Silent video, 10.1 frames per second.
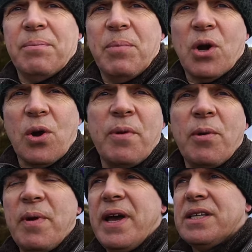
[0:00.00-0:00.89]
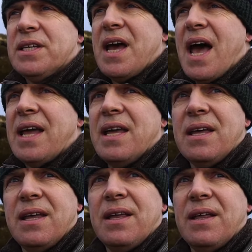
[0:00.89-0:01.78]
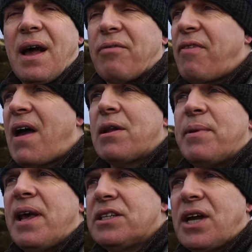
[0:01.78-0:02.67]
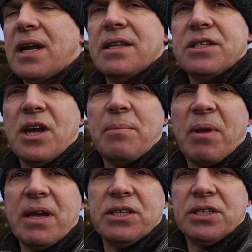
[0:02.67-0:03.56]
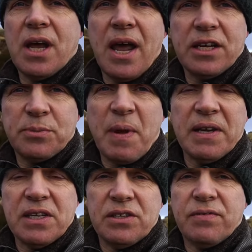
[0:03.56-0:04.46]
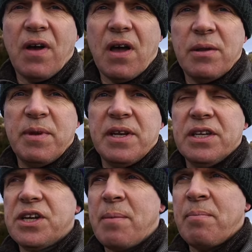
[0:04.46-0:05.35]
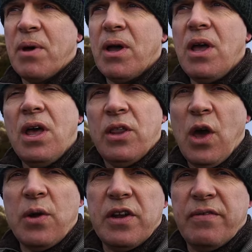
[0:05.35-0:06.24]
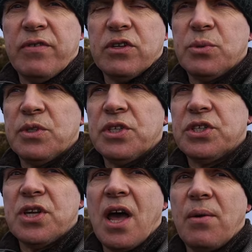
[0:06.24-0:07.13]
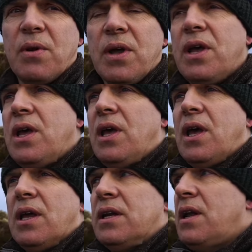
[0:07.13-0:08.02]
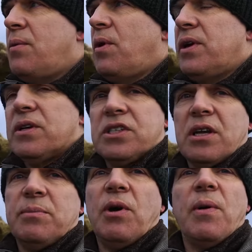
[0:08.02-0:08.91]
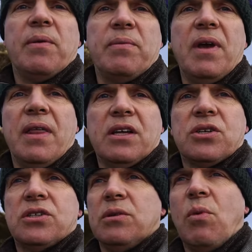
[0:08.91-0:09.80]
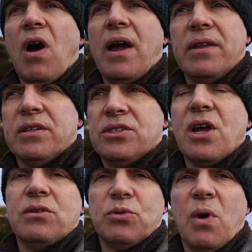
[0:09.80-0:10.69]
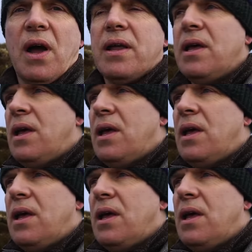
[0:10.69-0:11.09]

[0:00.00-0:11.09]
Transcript: But coming up here today, I found them in exactly the same place as I expected to find them in December. The only difference was the snow. And I know what you're going to say to me, oh, well, yeah, that's because they're white and the snow's white.